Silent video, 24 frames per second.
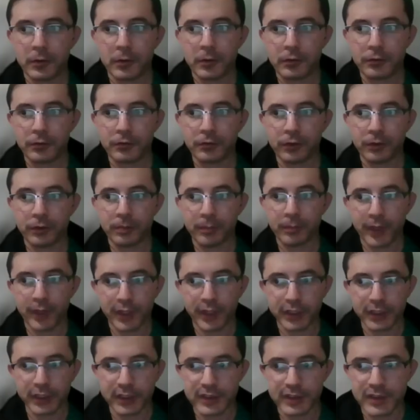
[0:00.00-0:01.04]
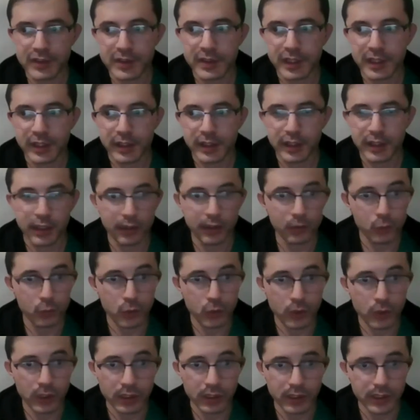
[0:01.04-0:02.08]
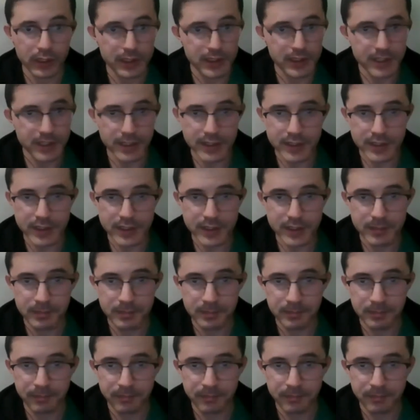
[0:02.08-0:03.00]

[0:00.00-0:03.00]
For patients that can walk, it's easy.